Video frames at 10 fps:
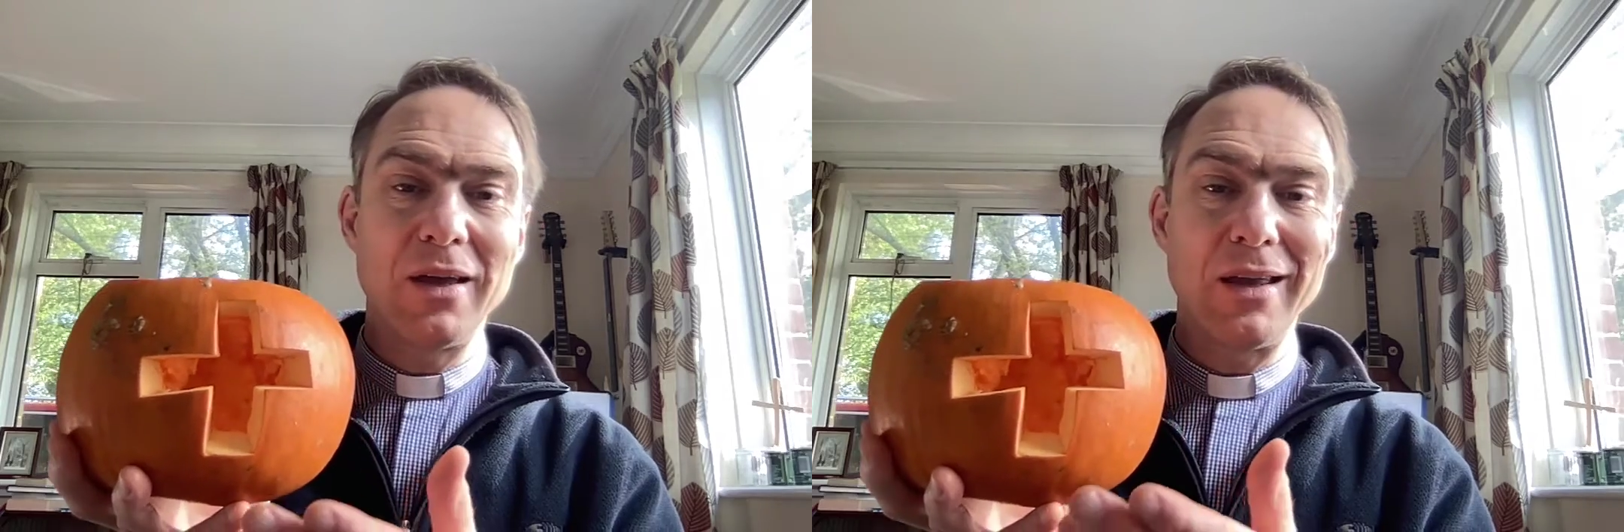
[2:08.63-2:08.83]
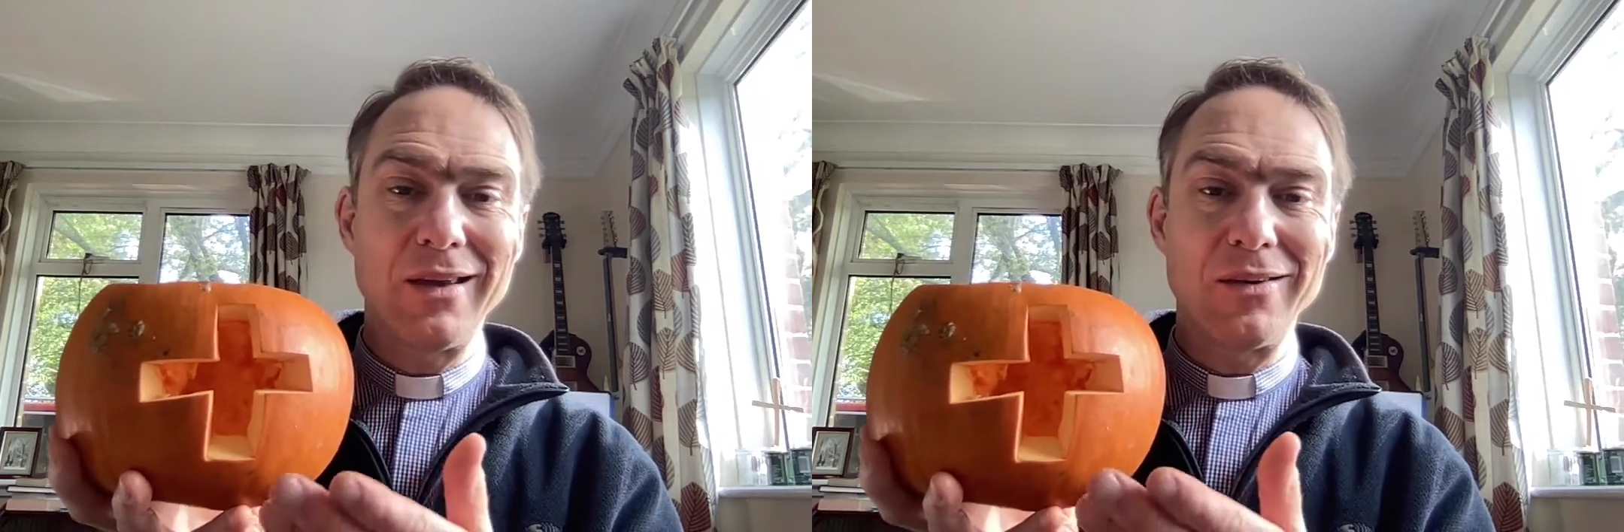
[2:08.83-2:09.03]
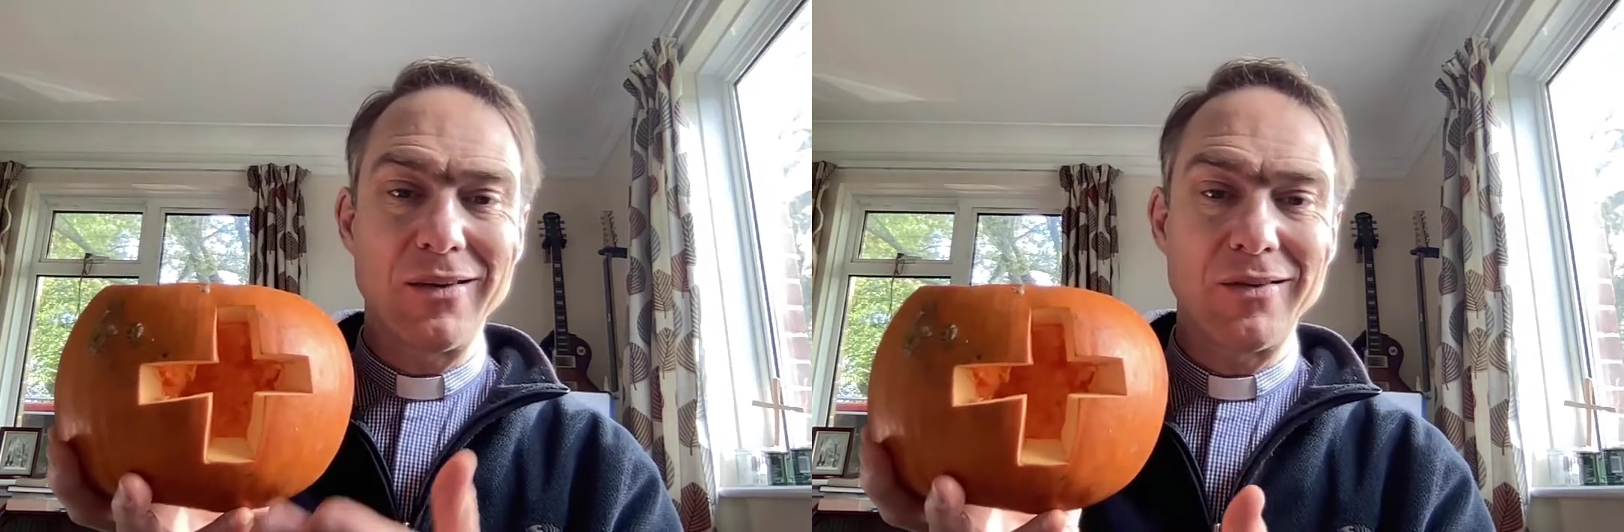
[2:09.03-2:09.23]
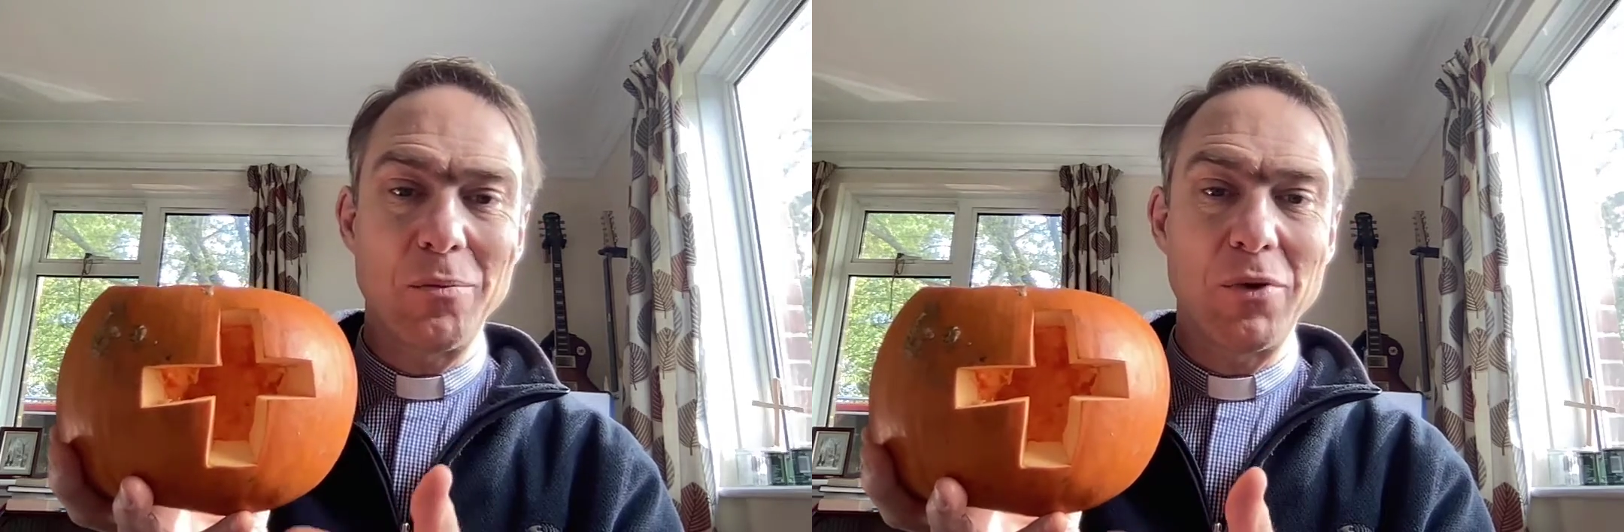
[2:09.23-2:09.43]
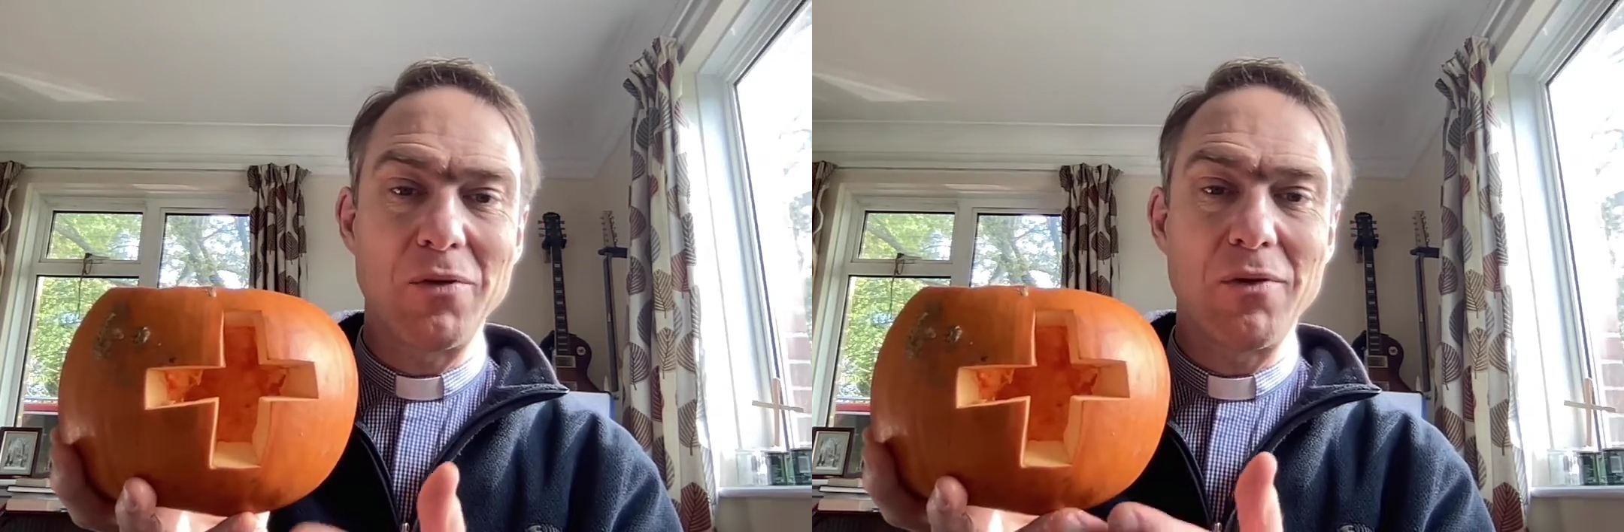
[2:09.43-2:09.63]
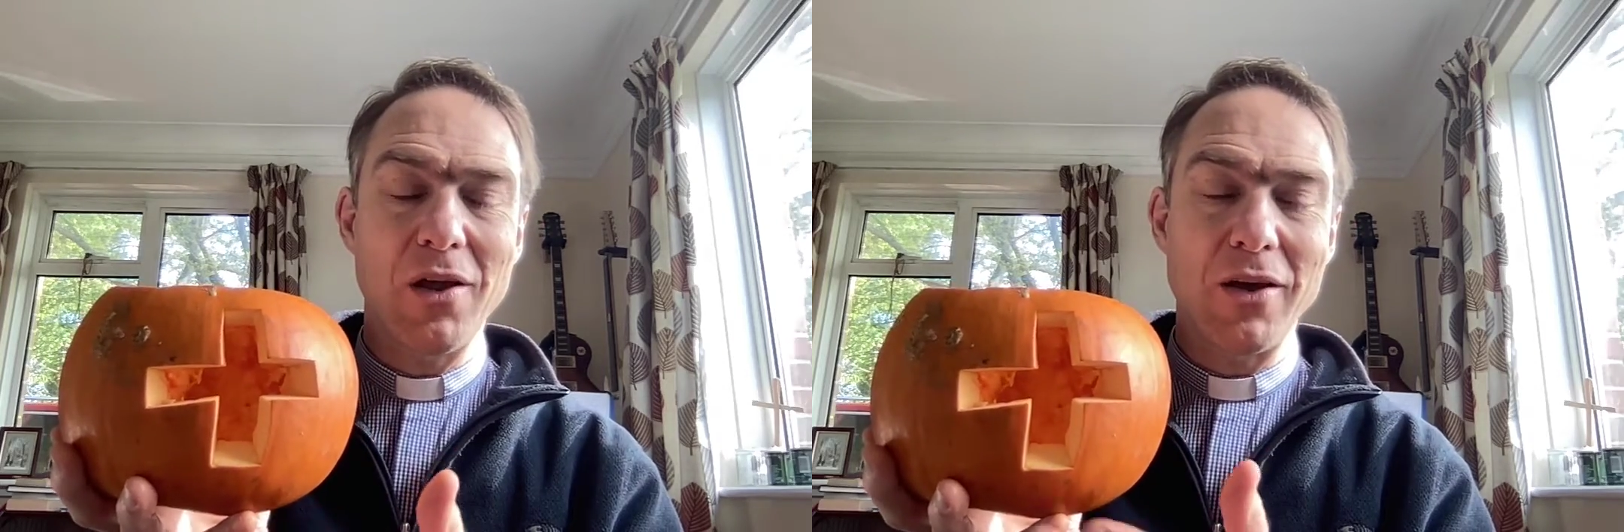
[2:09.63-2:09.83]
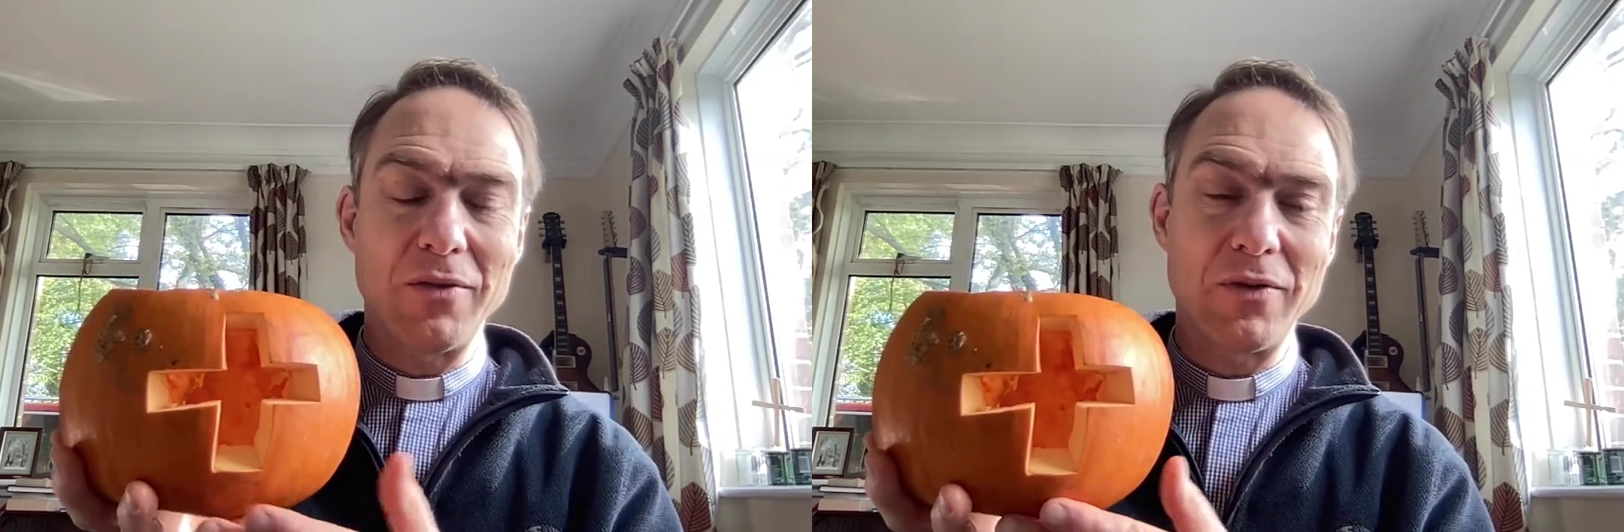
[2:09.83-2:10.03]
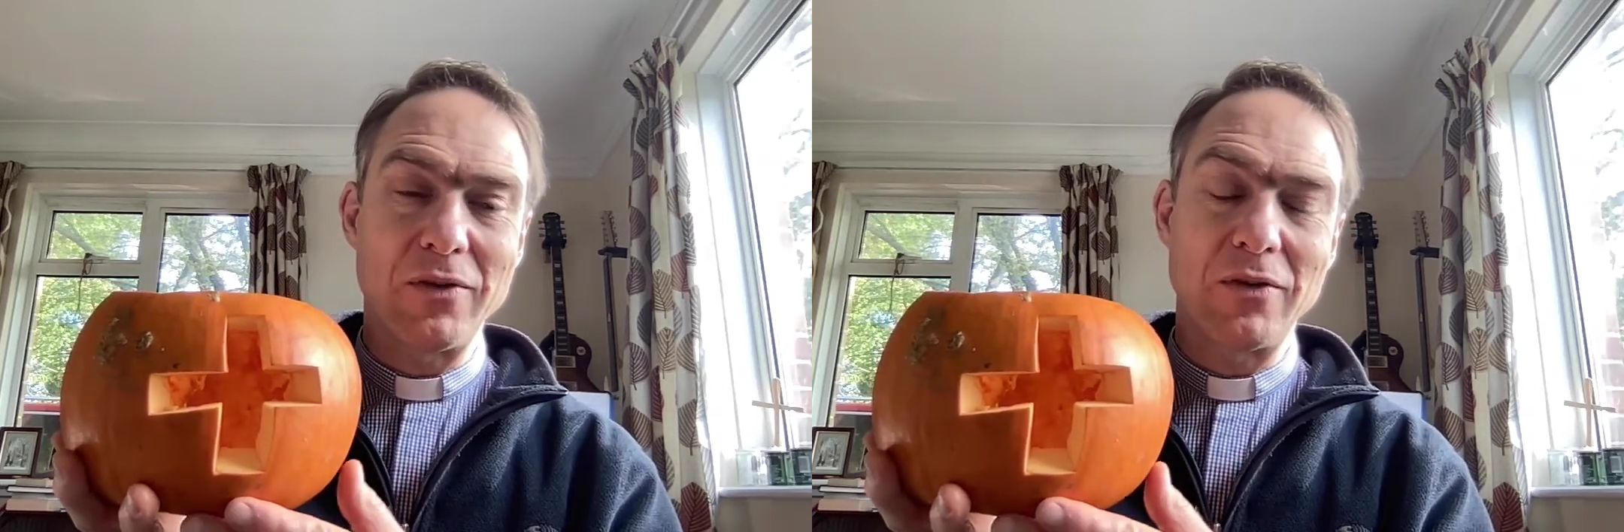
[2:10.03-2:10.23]
it is a symbol of
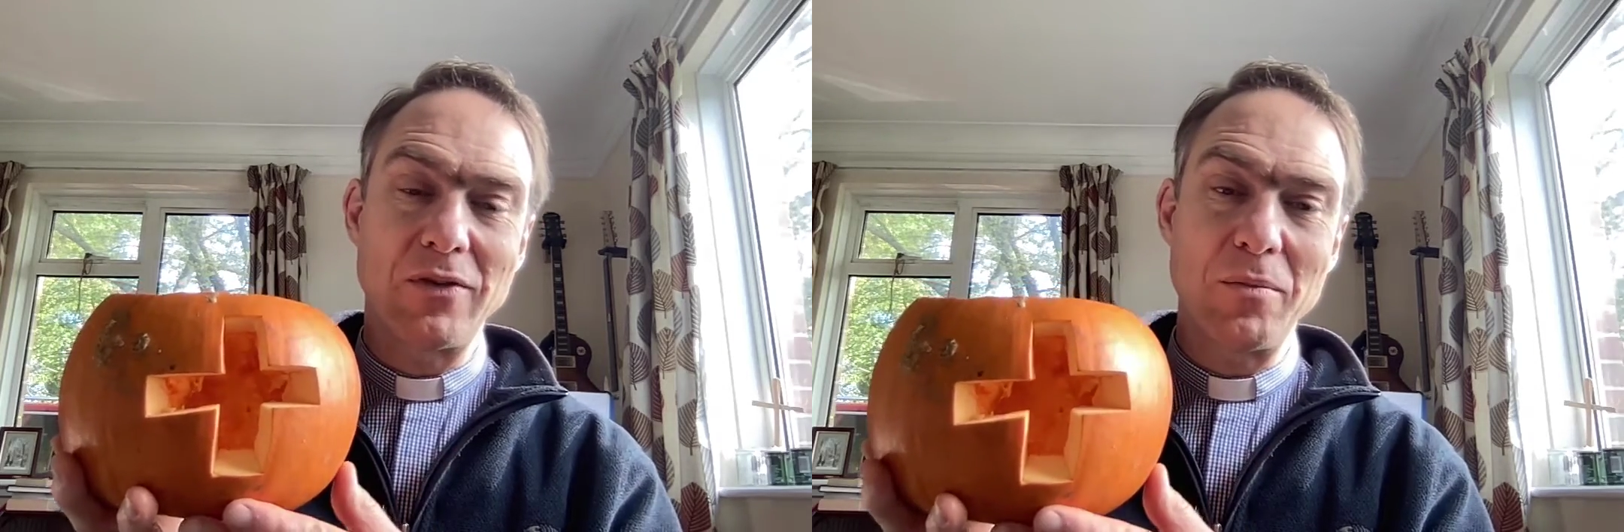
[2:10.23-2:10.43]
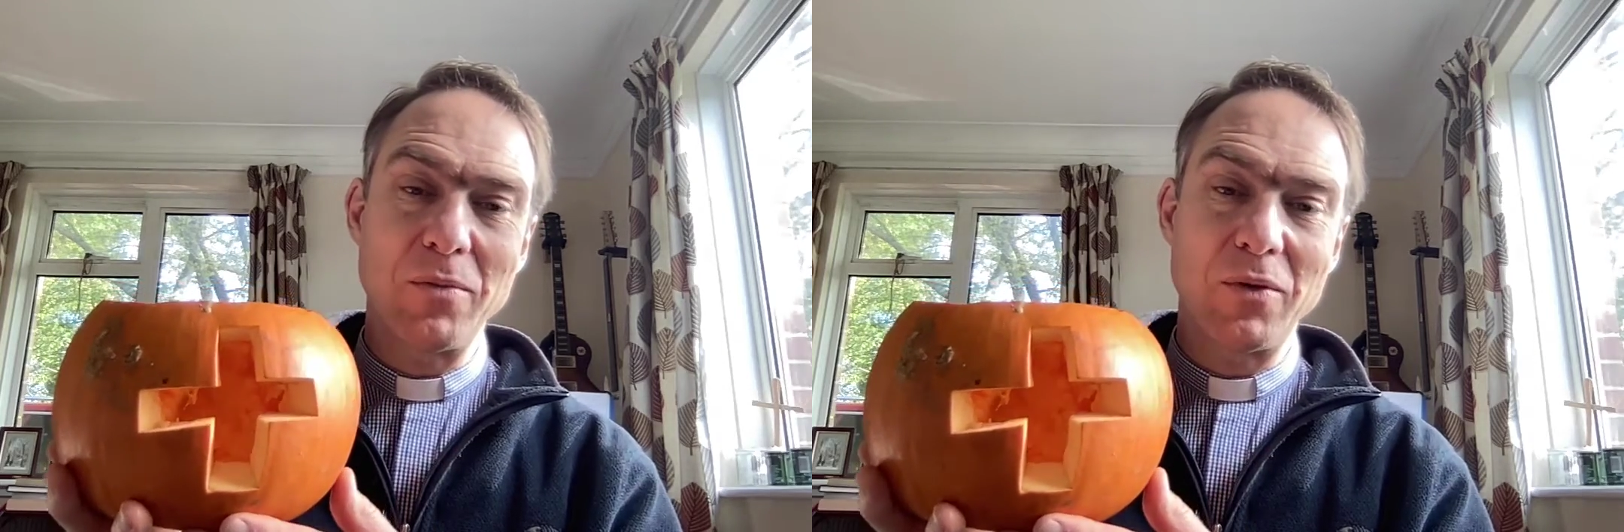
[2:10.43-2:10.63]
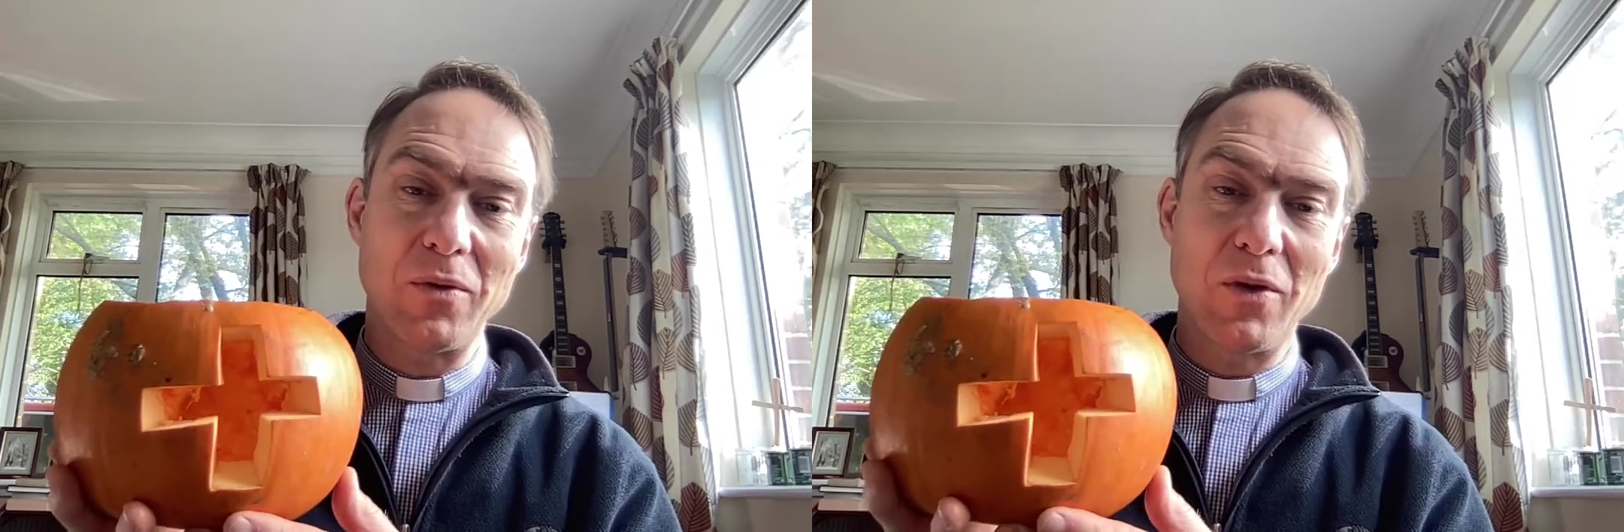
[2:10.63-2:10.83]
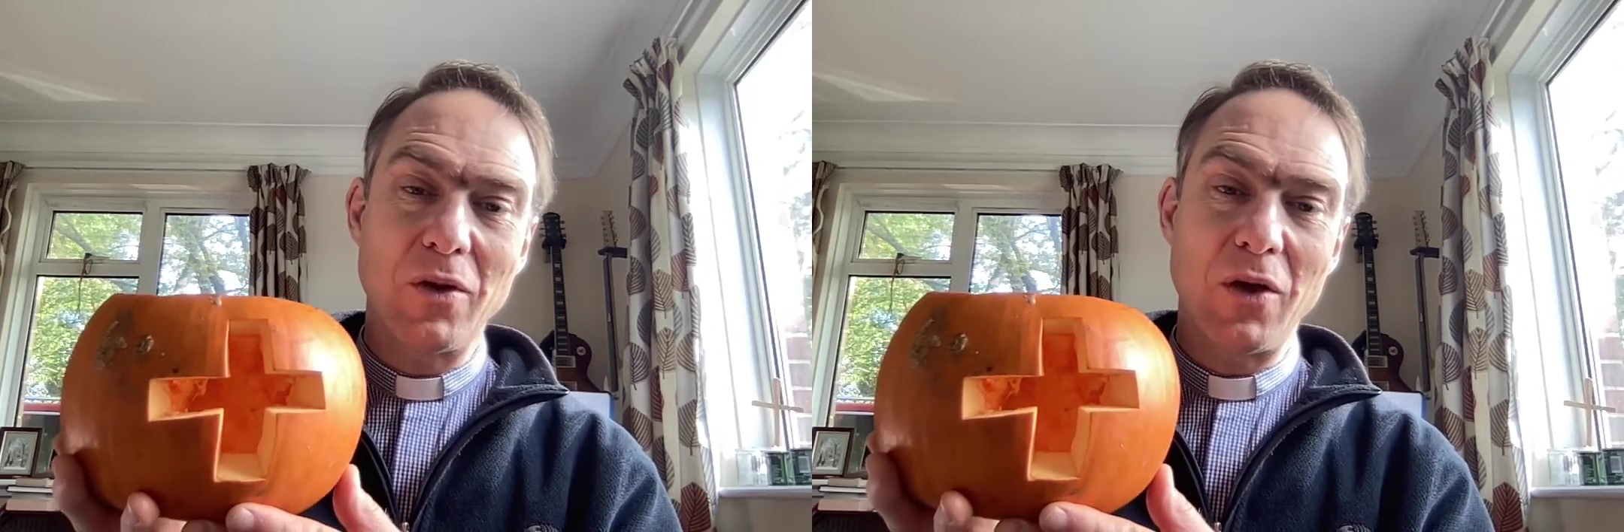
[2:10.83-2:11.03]
life, it's a symbol,